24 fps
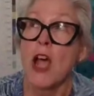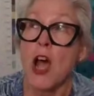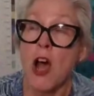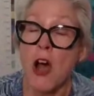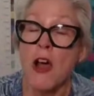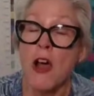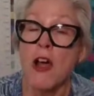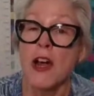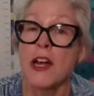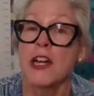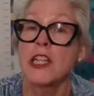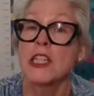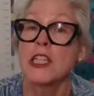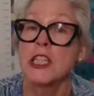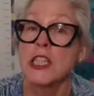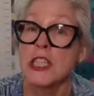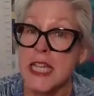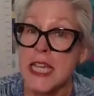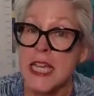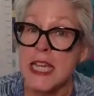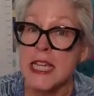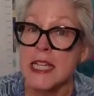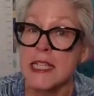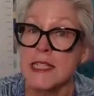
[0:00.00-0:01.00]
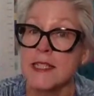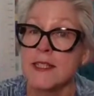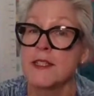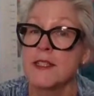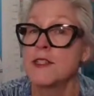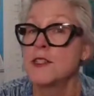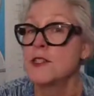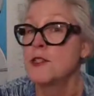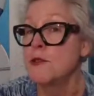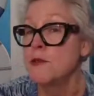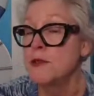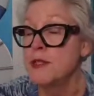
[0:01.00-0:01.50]
are links
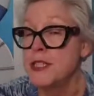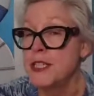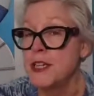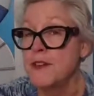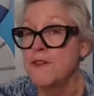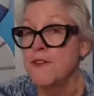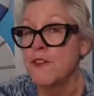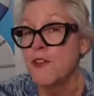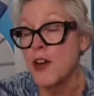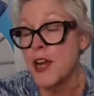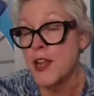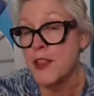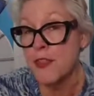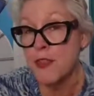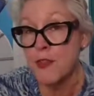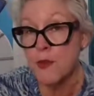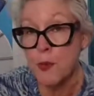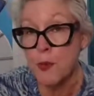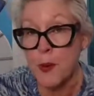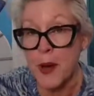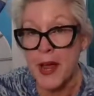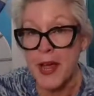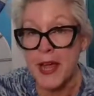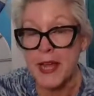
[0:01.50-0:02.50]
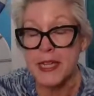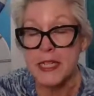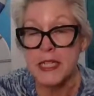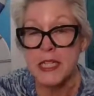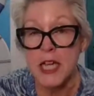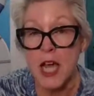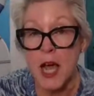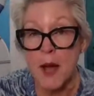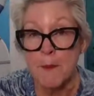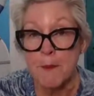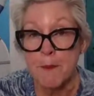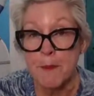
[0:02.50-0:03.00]
to different thread
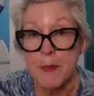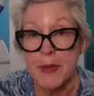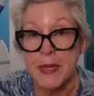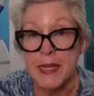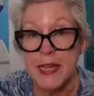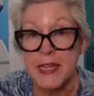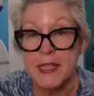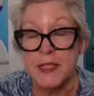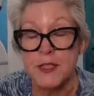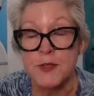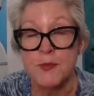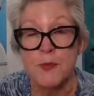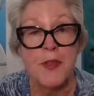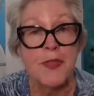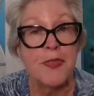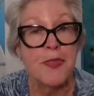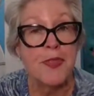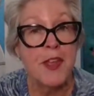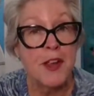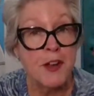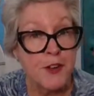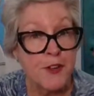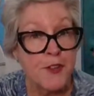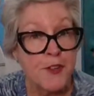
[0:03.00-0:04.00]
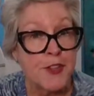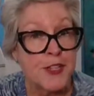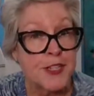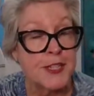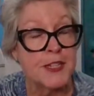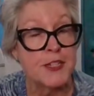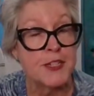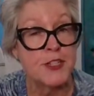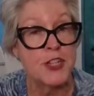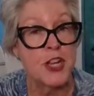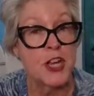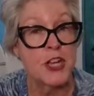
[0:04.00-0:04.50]
companies with their
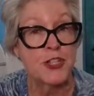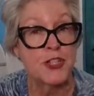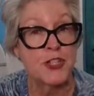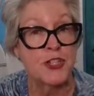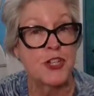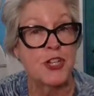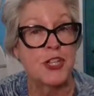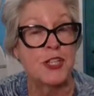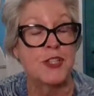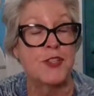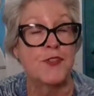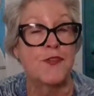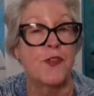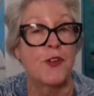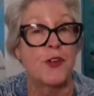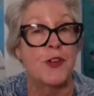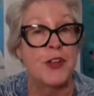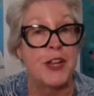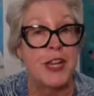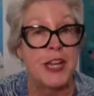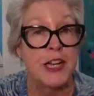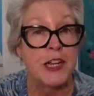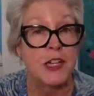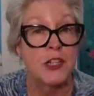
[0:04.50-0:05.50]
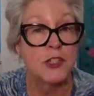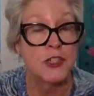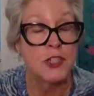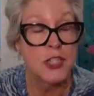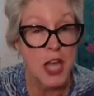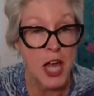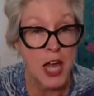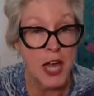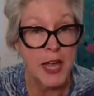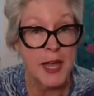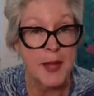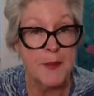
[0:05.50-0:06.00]
suggestions for needle
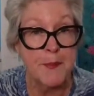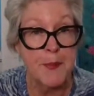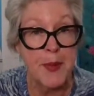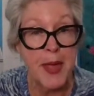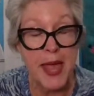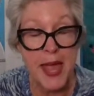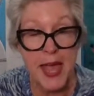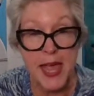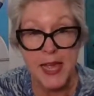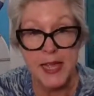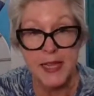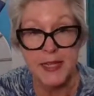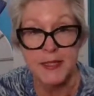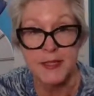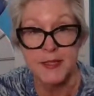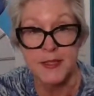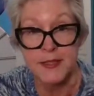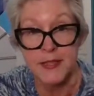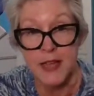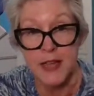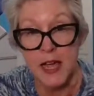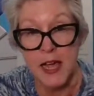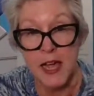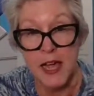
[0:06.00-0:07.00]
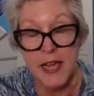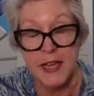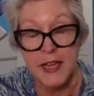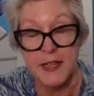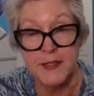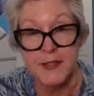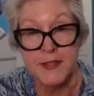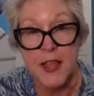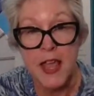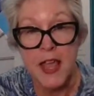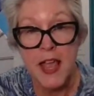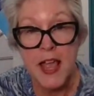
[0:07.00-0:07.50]
type and
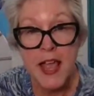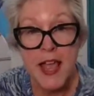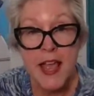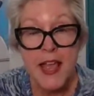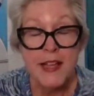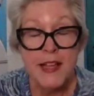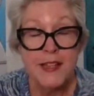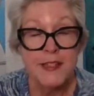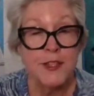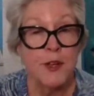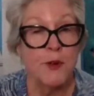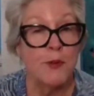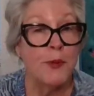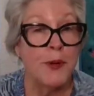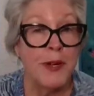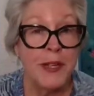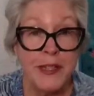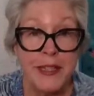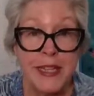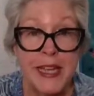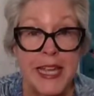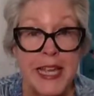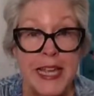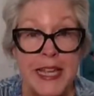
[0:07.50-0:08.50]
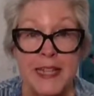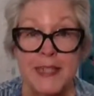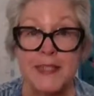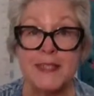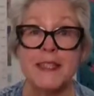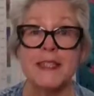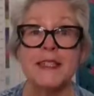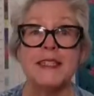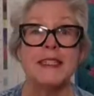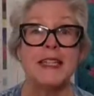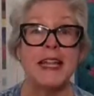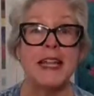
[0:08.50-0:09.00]
size. So really, it's
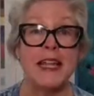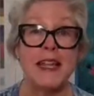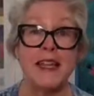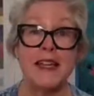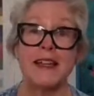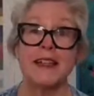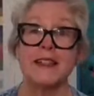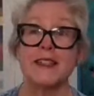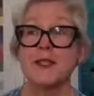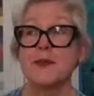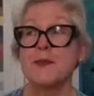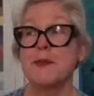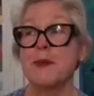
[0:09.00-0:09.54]
a dance